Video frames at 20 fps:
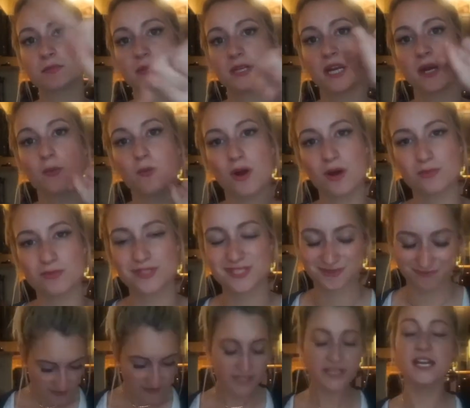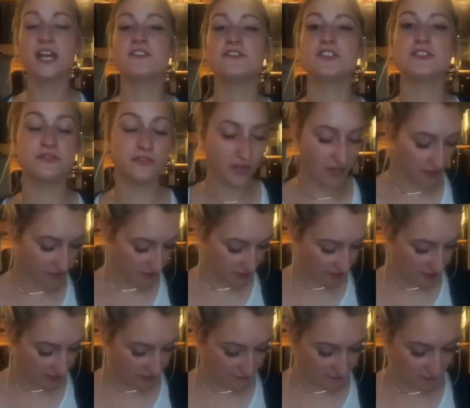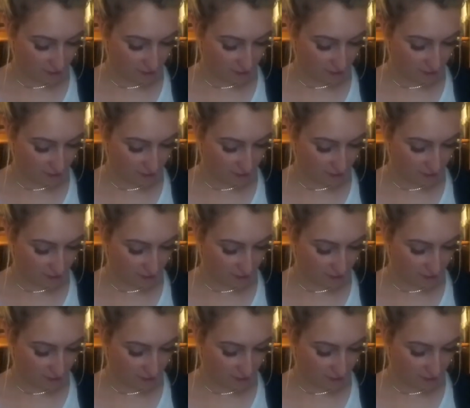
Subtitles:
but I won't. Then after Fahrenheit